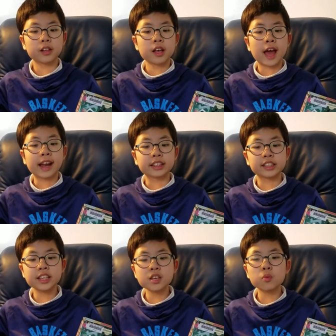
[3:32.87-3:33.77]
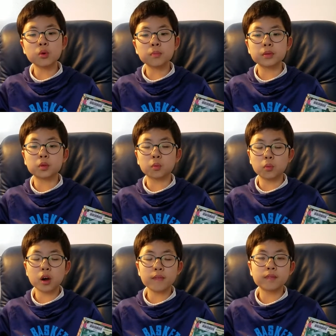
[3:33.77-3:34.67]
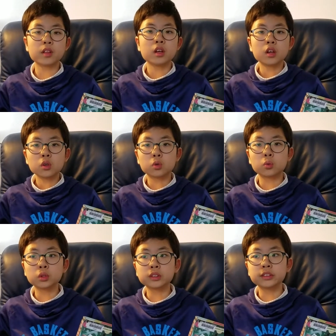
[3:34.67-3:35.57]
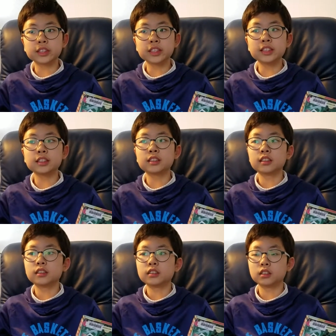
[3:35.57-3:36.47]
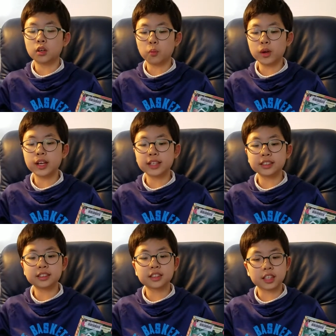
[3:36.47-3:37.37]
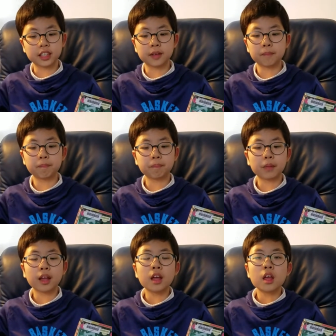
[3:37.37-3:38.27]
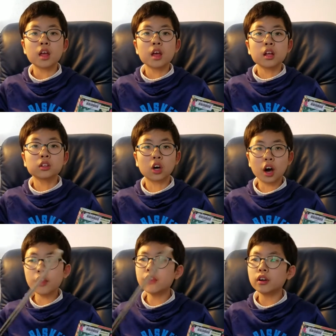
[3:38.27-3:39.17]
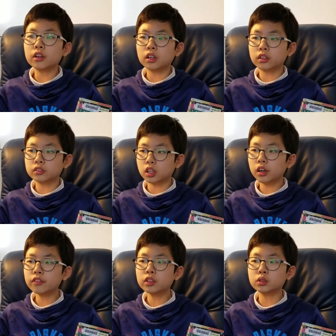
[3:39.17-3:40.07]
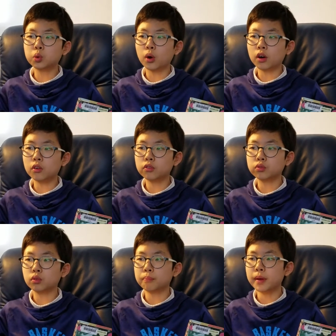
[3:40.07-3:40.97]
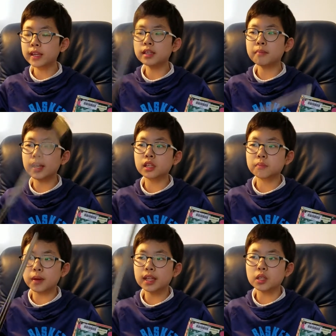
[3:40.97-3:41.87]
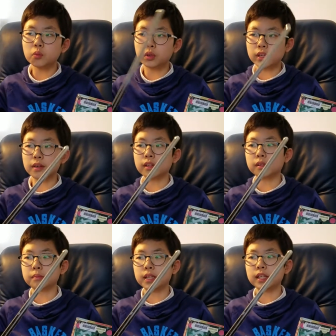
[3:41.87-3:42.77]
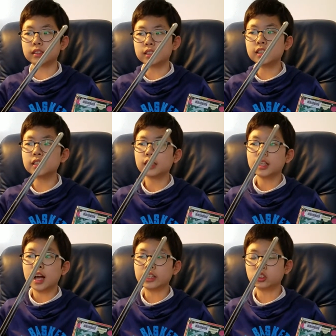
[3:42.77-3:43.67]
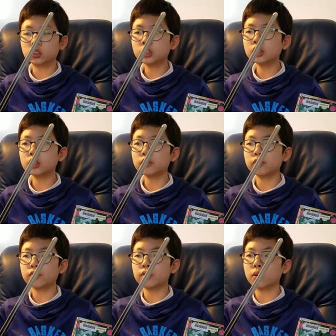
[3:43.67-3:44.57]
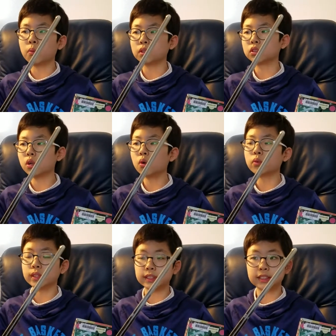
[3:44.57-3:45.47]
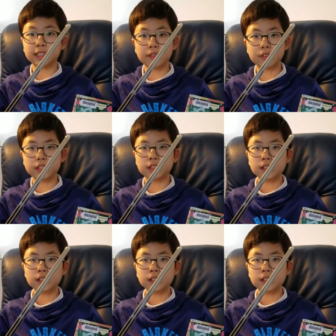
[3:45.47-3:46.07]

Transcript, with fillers: And he will be the one who would lead the winning team. The other 12, many were eliminated, and soon enough there was only 7.